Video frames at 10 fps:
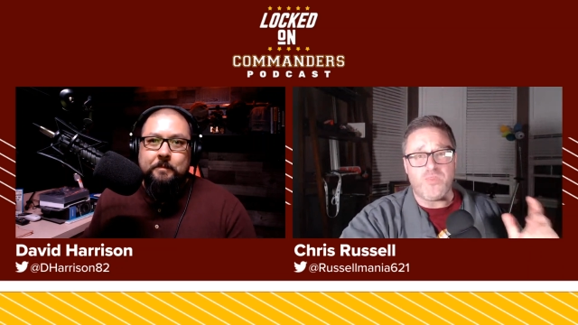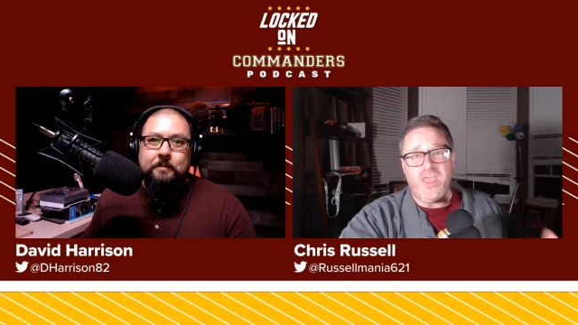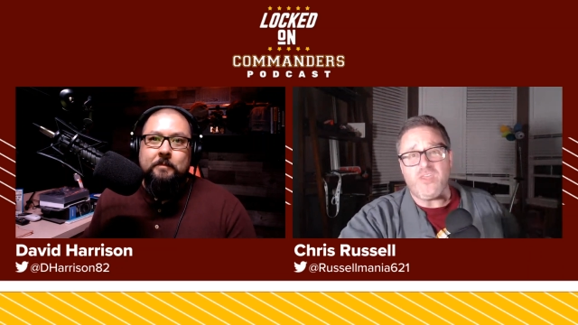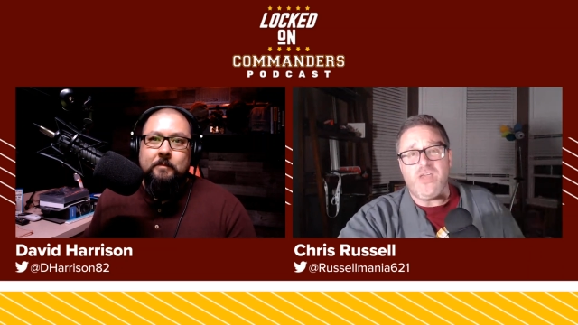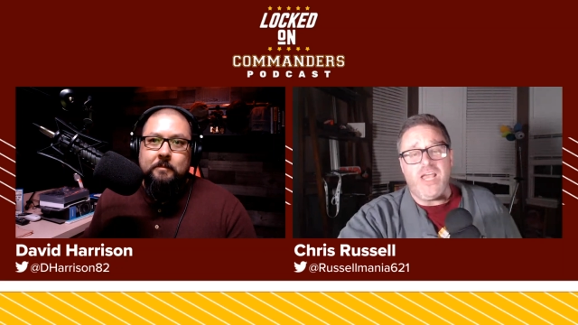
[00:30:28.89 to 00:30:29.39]
Speaker 1: We
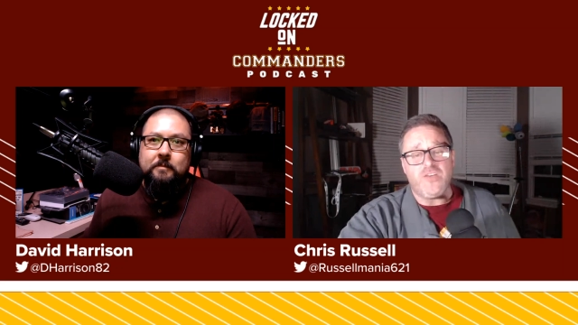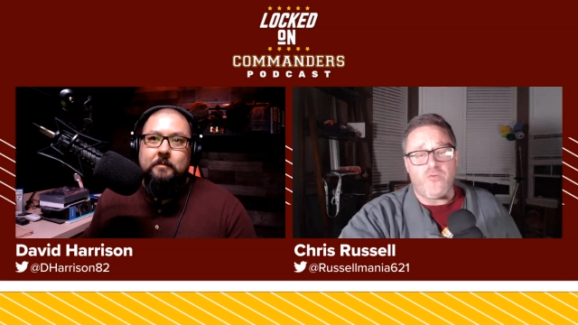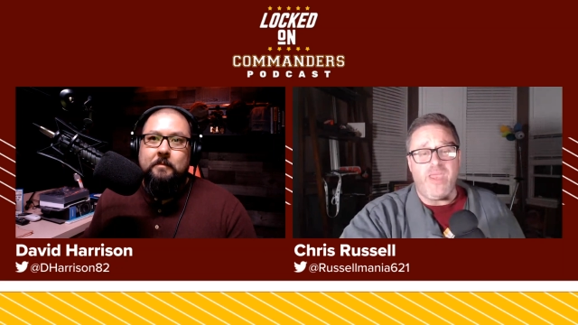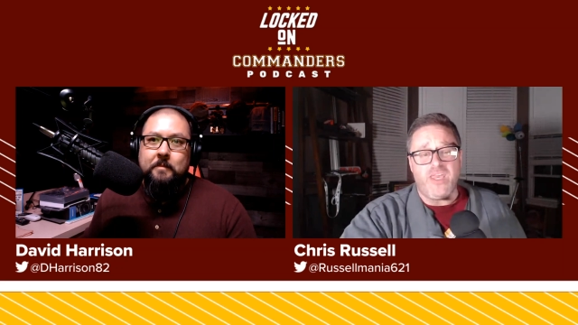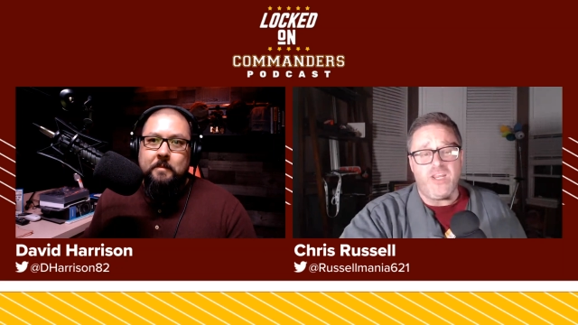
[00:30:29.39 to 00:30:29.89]
thank you guys
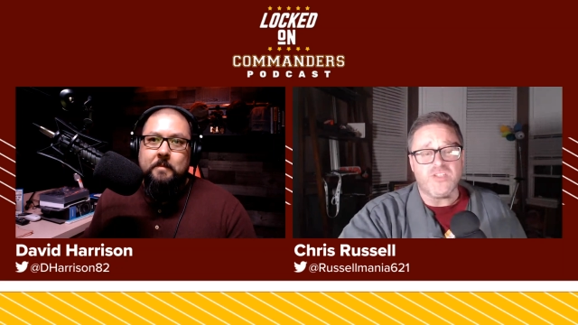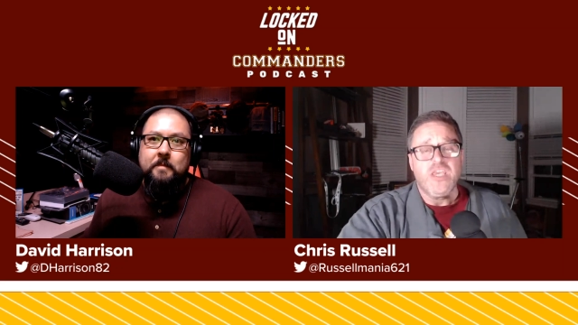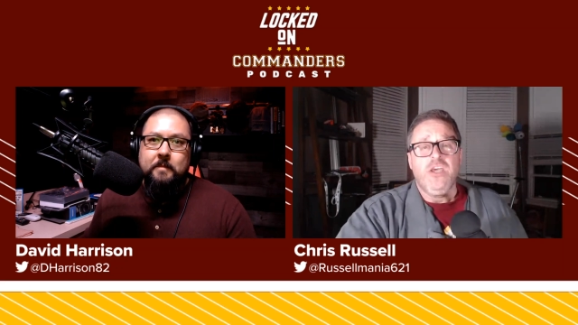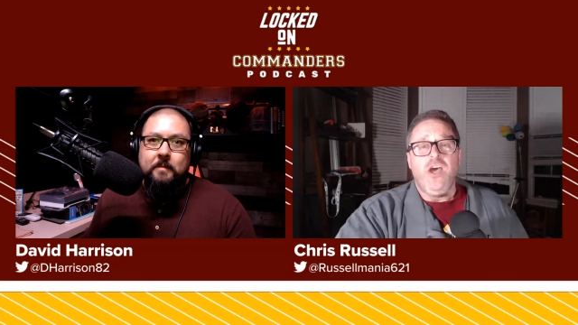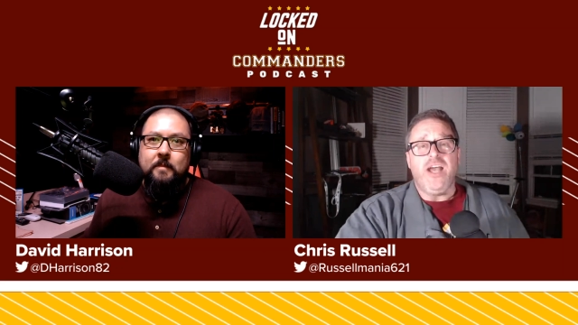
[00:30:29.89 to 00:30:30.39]
for making us,
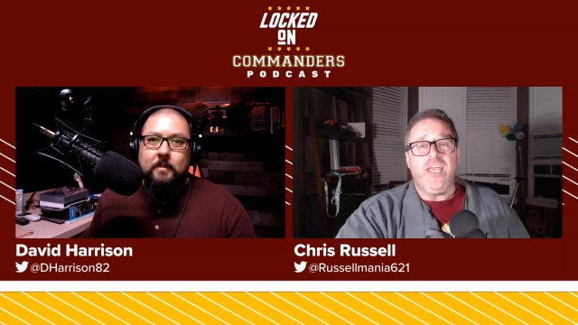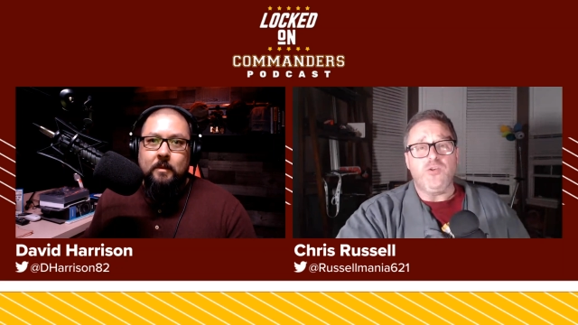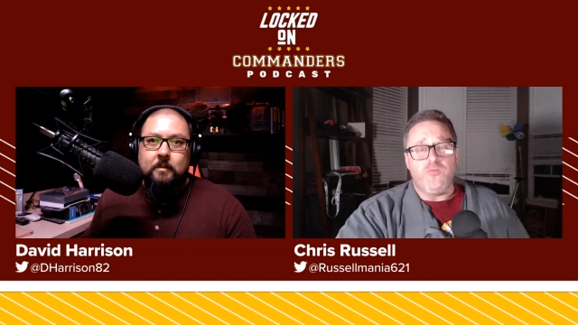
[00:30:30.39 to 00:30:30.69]
again,